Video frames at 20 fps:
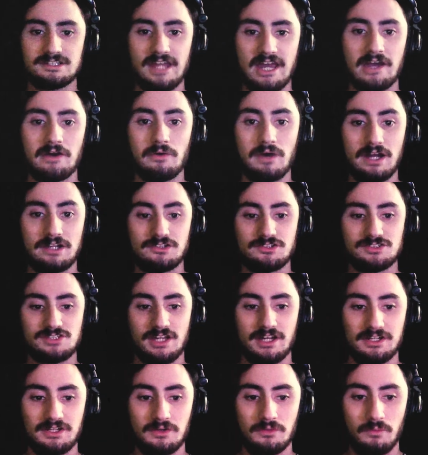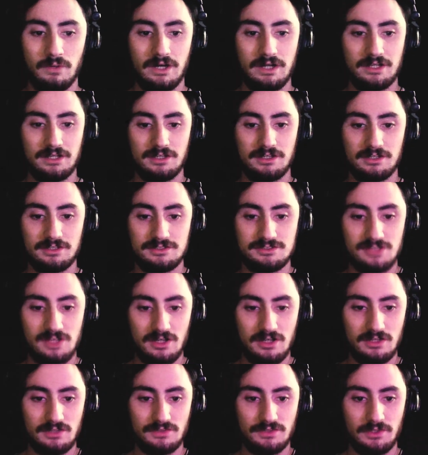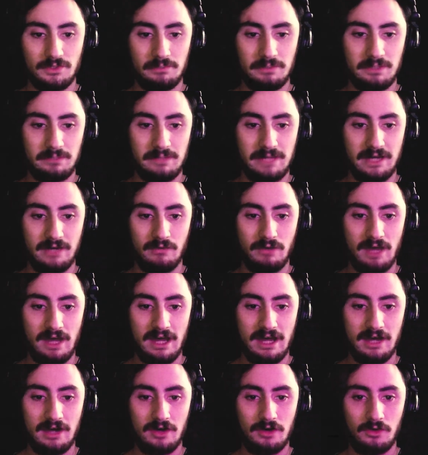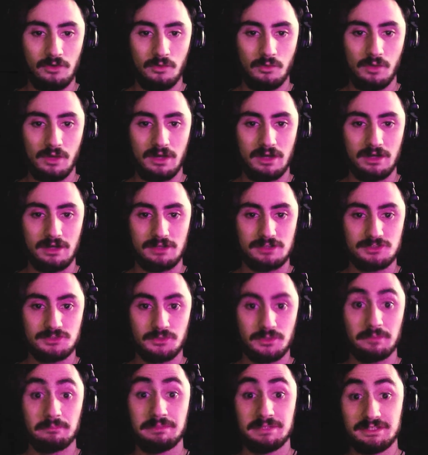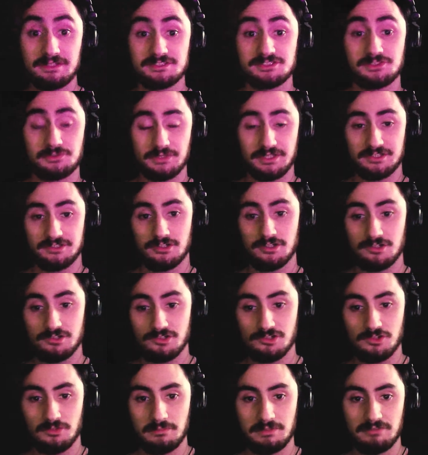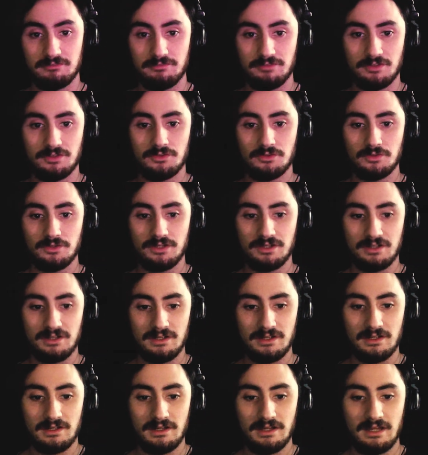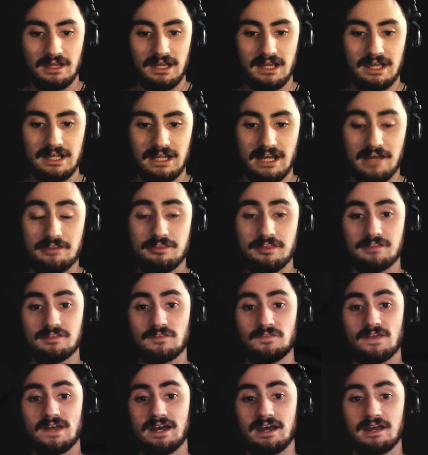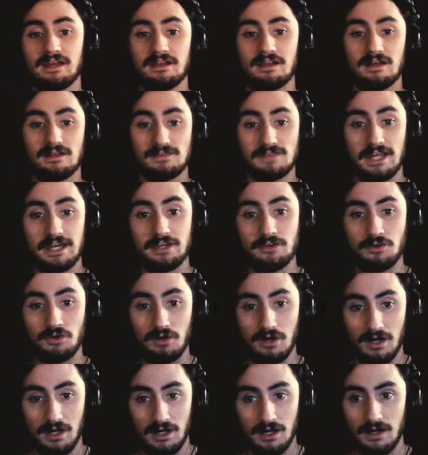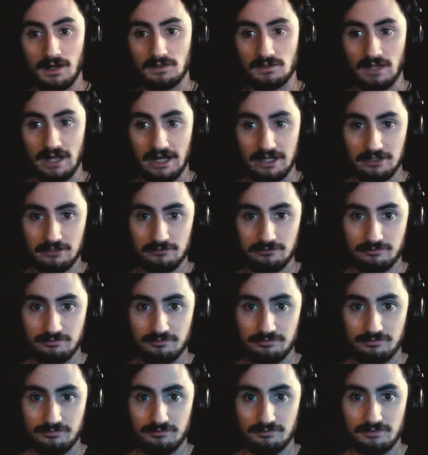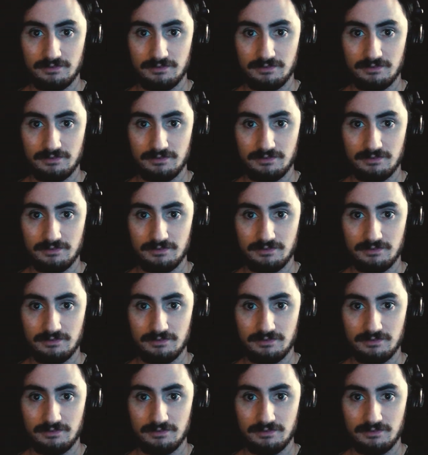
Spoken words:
So now I just kind of want to talk a little bit about how Twin Peaks: The Return should be viewed. And I think that like a lot of